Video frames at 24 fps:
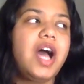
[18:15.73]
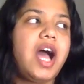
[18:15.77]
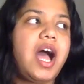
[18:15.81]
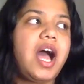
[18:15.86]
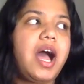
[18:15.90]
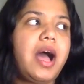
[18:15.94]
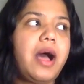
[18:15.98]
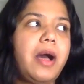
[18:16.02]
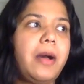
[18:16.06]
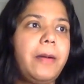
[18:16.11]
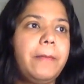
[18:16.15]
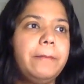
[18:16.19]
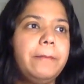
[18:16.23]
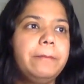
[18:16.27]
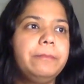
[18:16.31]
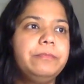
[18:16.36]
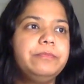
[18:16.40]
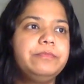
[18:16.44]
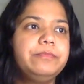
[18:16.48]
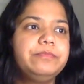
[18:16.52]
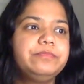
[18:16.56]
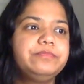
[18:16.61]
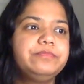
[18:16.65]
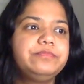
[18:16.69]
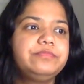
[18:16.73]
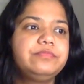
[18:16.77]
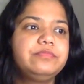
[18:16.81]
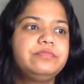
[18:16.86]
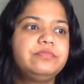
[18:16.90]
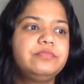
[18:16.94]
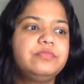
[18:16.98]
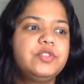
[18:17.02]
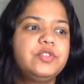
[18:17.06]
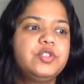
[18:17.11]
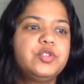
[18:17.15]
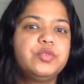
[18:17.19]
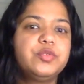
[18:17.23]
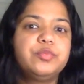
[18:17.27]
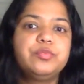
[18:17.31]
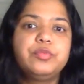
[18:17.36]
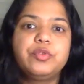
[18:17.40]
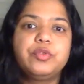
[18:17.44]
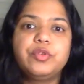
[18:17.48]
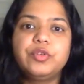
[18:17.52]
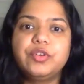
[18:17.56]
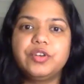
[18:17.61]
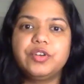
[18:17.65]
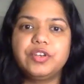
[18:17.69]

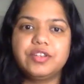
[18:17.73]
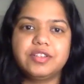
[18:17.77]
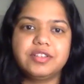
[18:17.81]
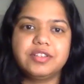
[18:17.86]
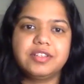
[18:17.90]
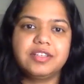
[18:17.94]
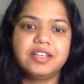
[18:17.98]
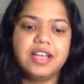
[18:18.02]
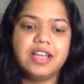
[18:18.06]
birth.